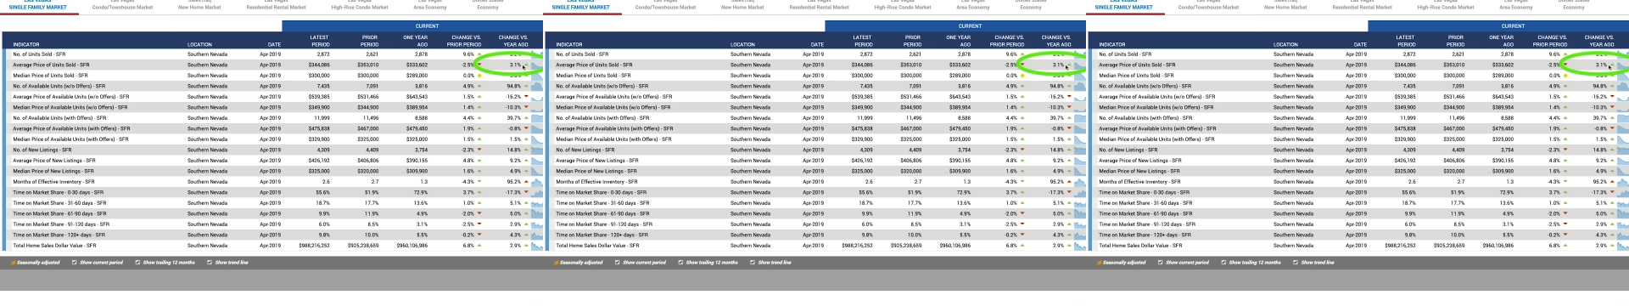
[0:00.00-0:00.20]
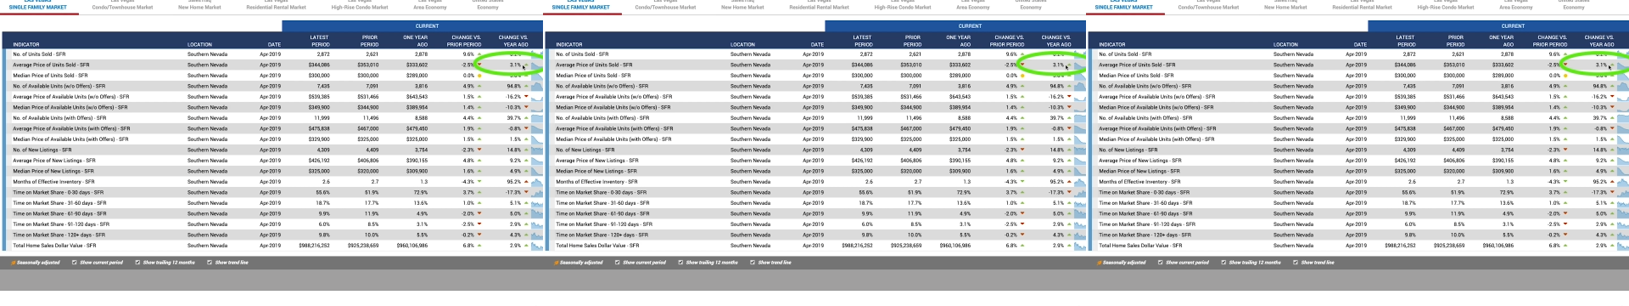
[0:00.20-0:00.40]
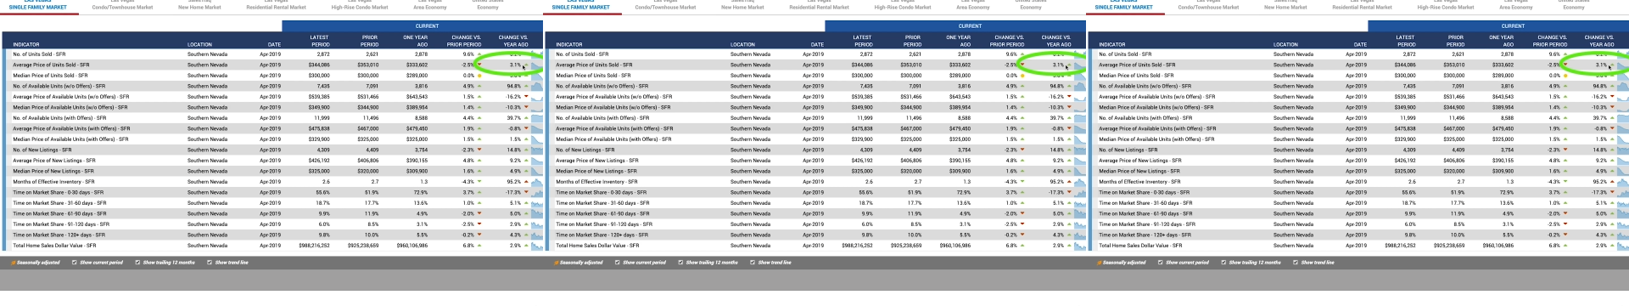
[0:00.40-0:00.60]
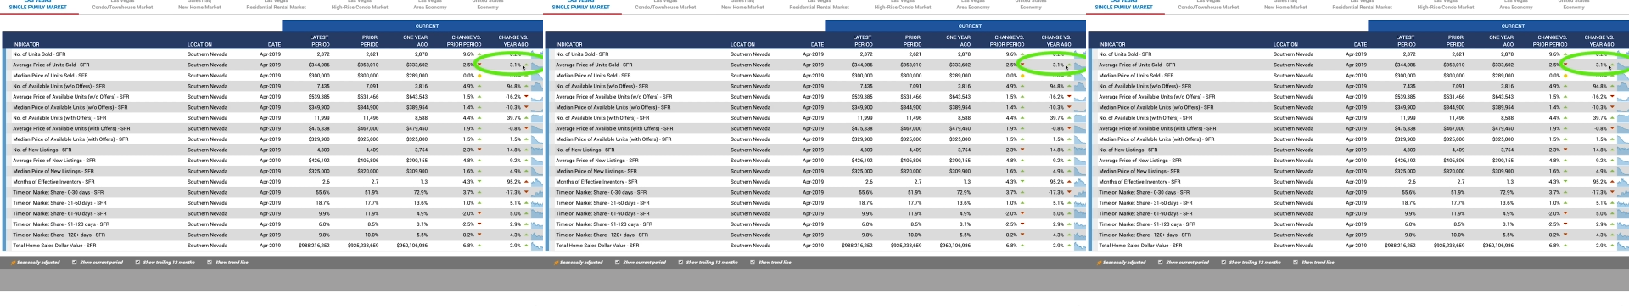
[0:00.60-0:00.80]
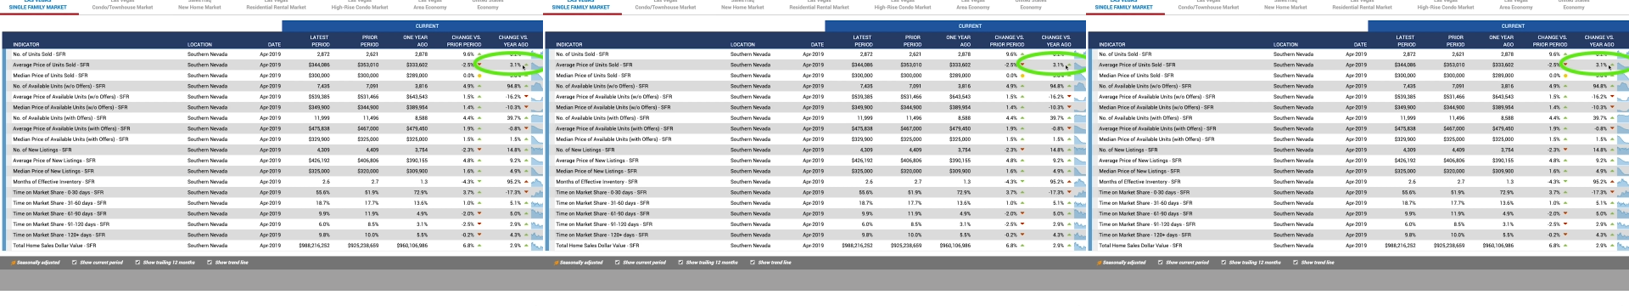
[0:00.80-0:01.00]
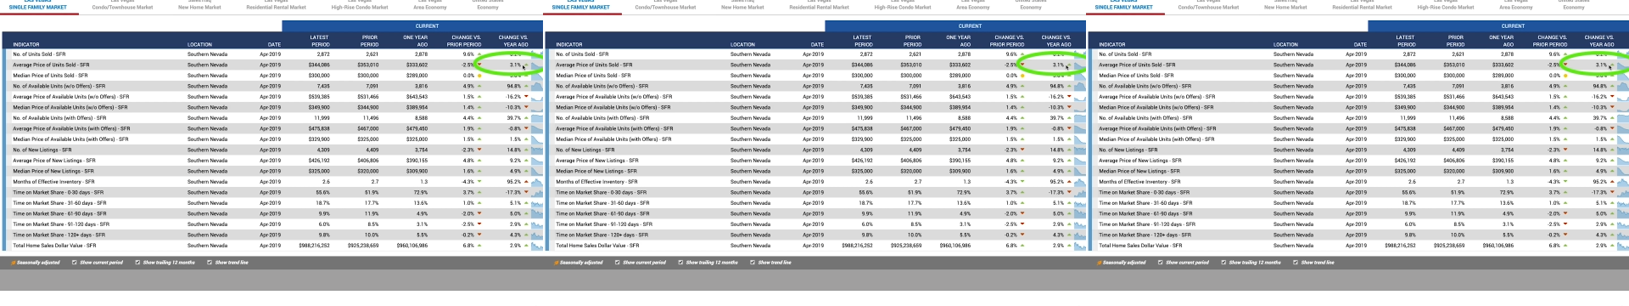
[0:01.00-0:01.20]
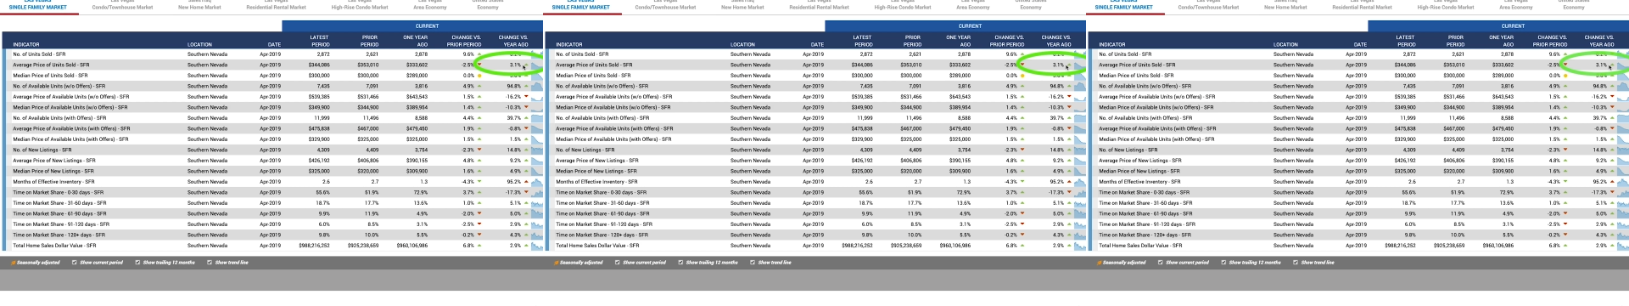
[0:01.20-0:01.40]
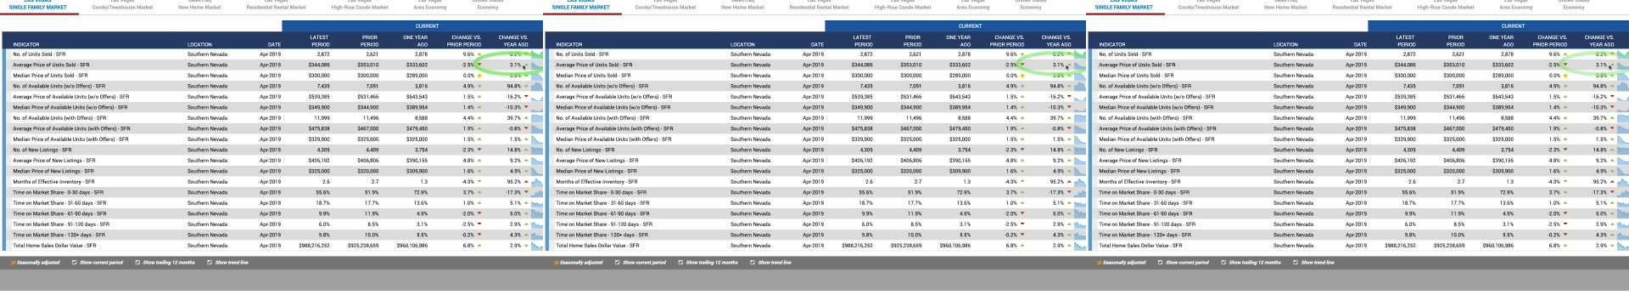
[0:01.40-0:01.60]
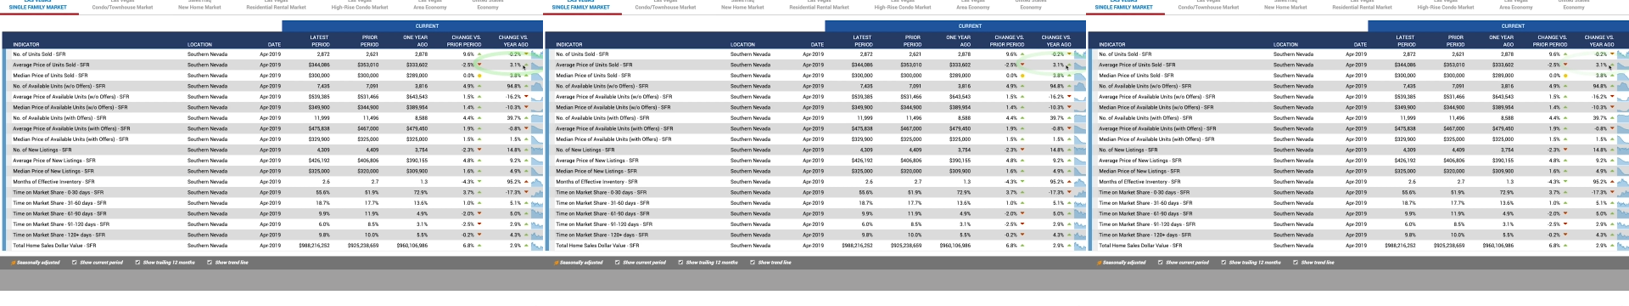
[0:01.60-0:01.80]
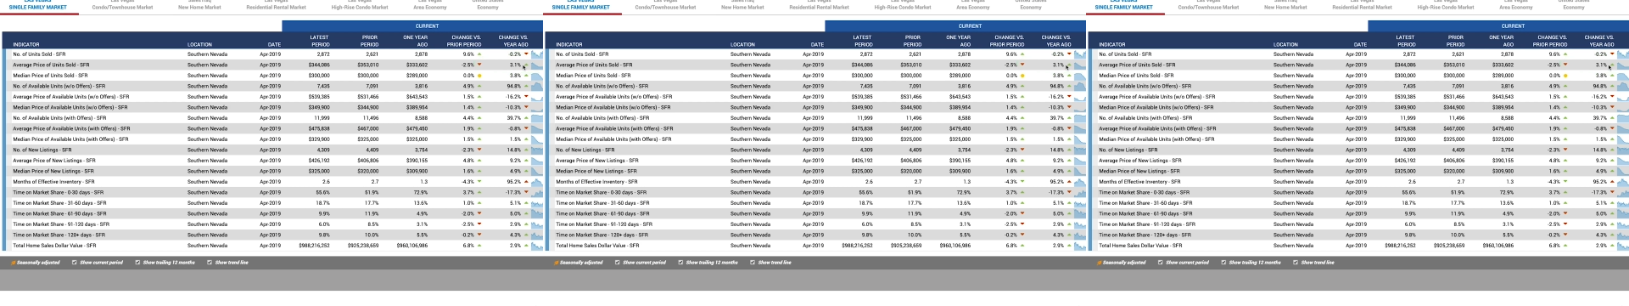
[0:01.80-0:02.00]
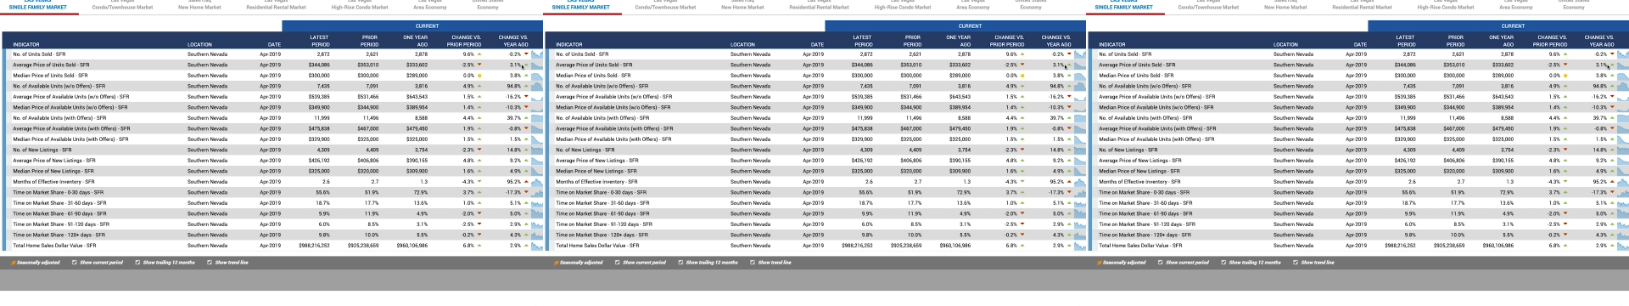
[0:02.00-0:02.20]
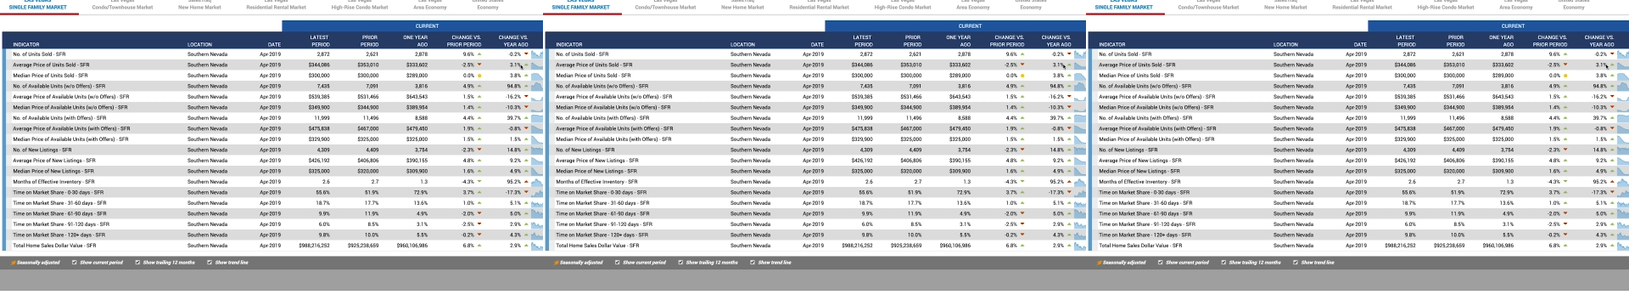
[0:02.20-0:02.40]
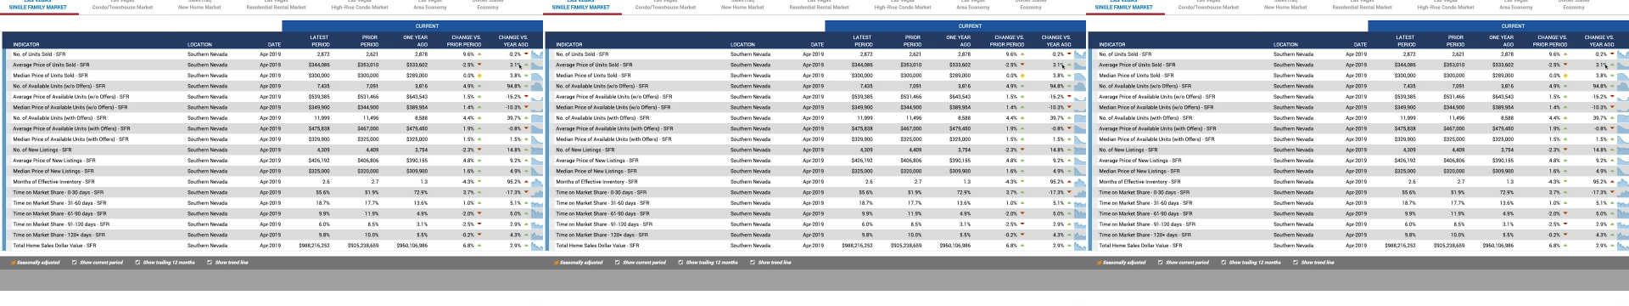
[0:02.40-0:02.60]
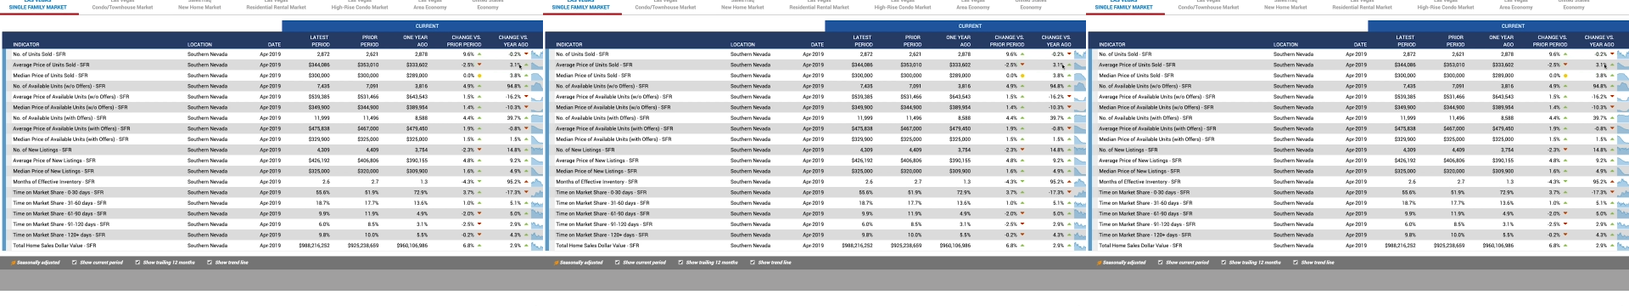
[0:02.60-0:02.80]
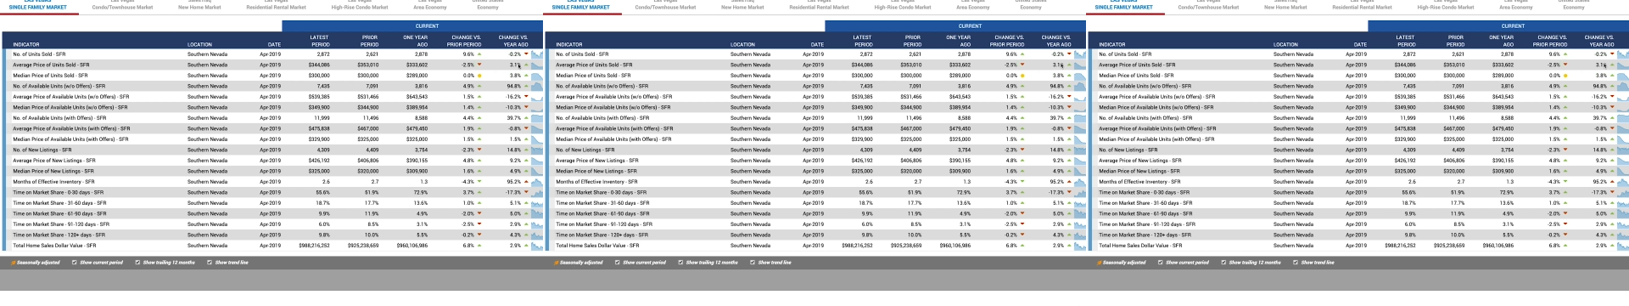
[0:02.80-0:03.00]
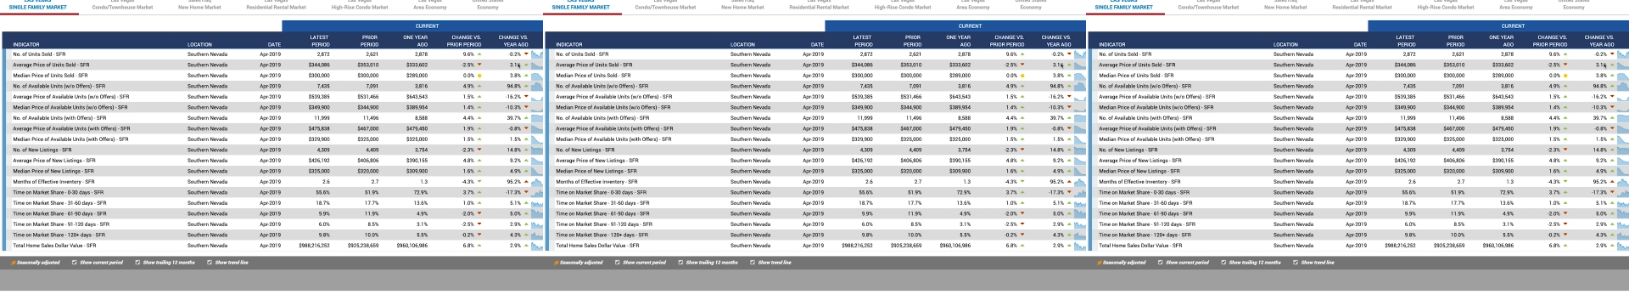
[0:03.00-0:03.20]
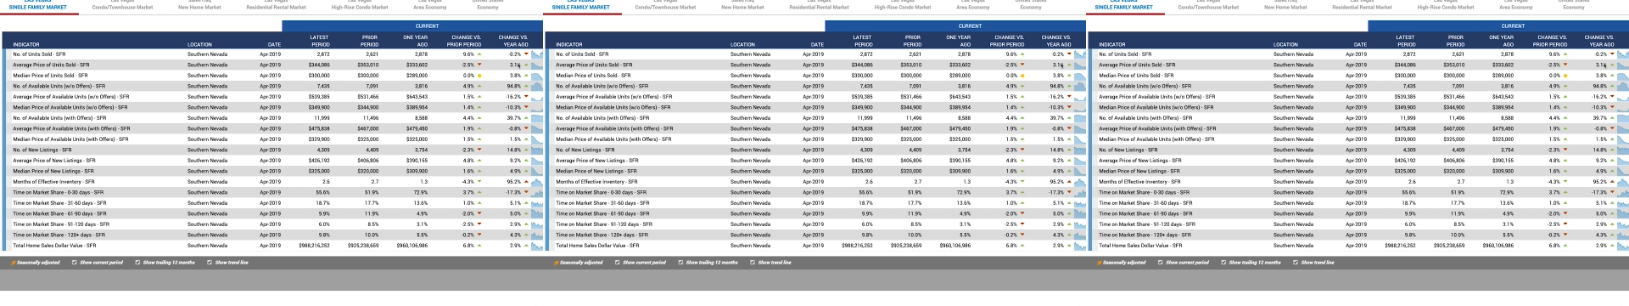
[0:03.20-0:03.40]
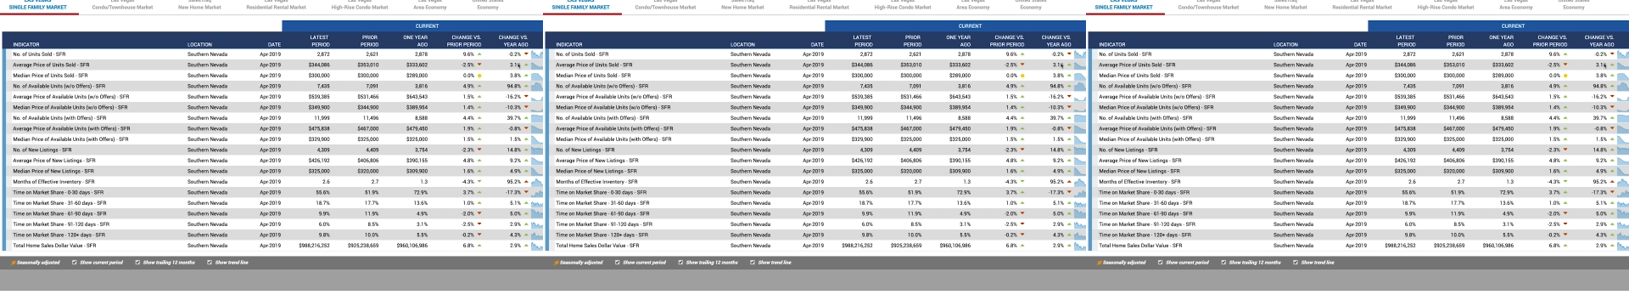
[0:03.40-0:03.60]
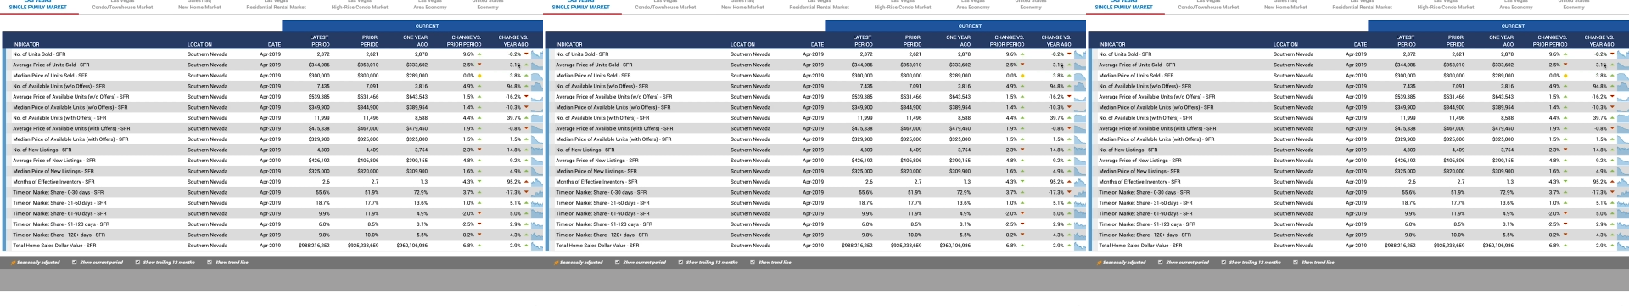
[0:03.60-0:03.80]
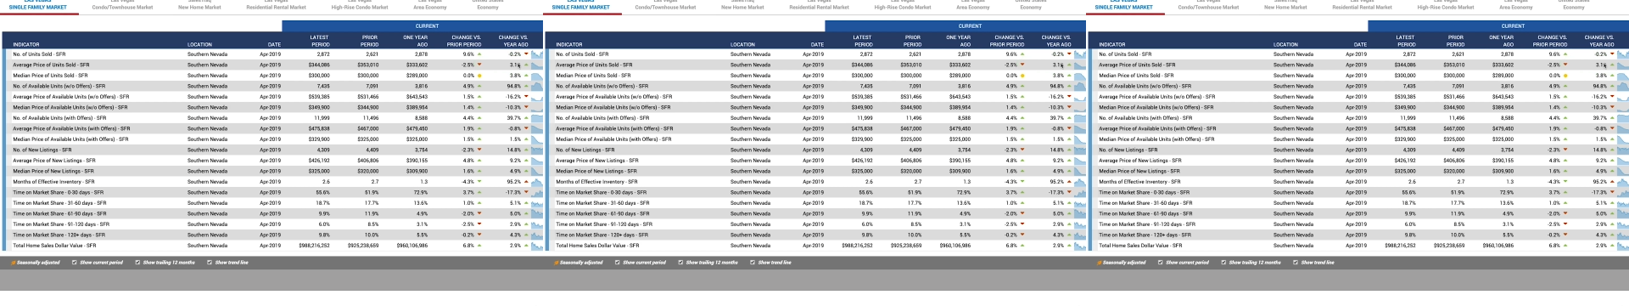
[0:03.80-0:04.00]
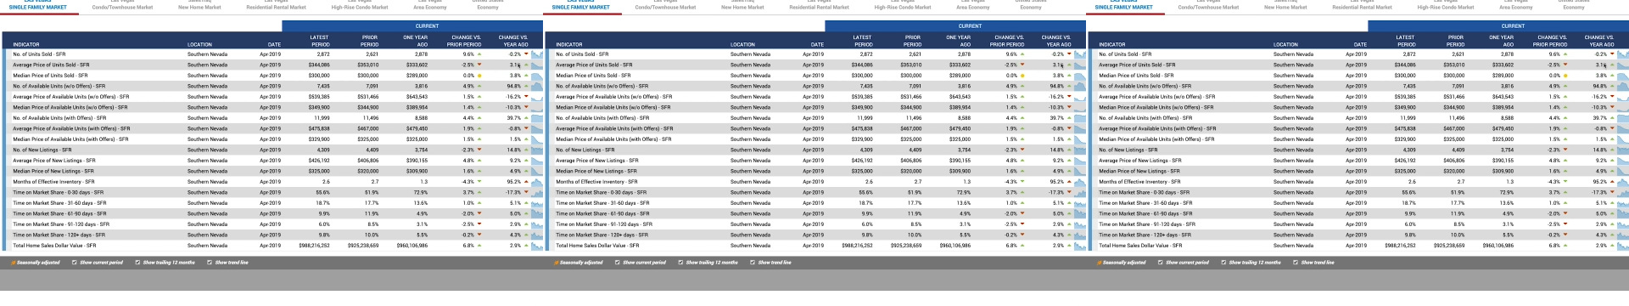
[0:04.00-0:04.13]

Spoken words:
Nobody's mouth can be seen.